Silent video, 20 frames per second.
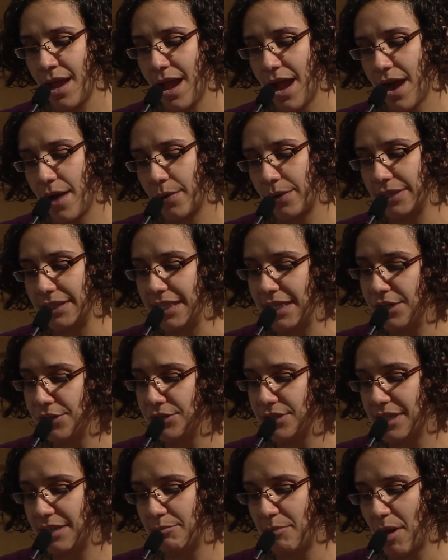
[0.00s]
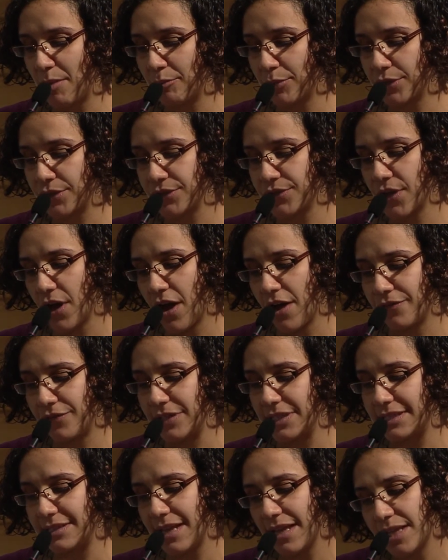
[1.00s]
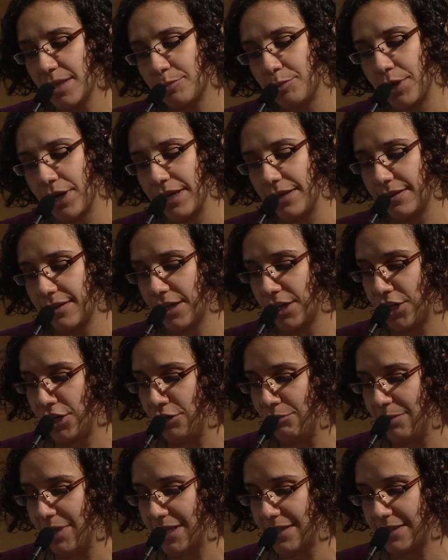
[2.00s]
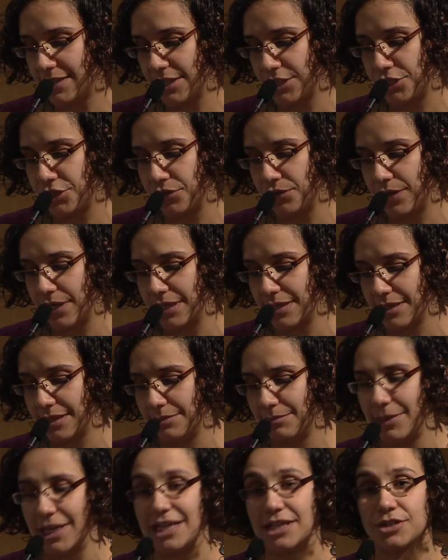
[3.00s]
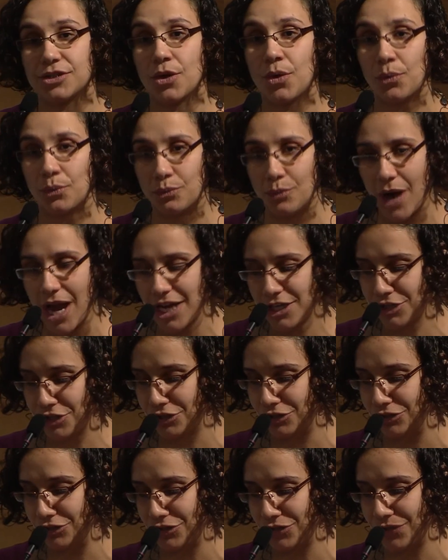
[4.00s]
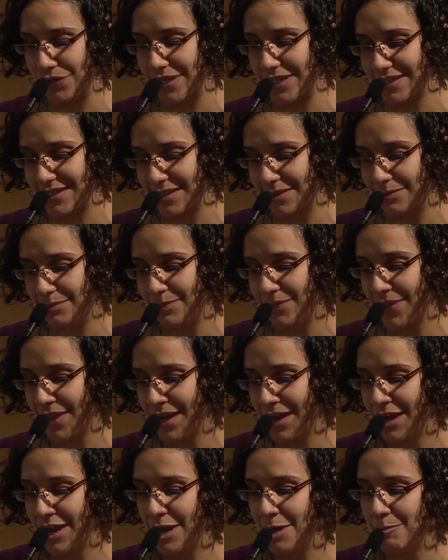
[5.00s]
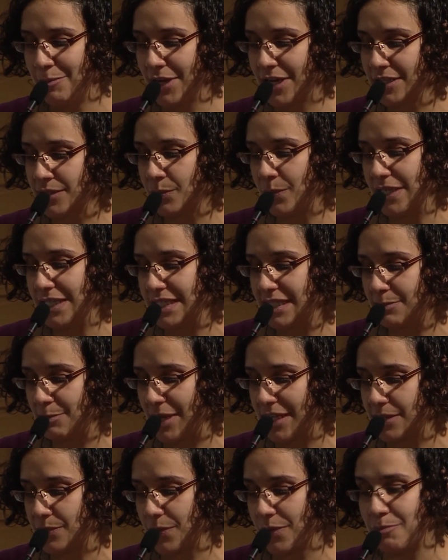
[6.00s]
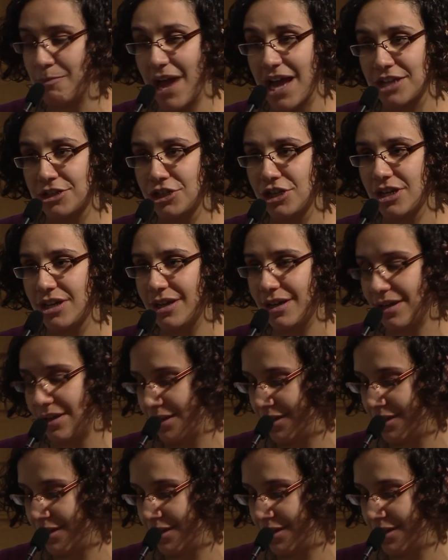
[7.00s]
Our leaders and members often celebrate that humanistic Judaism is rational Judaism because we dispense with magic,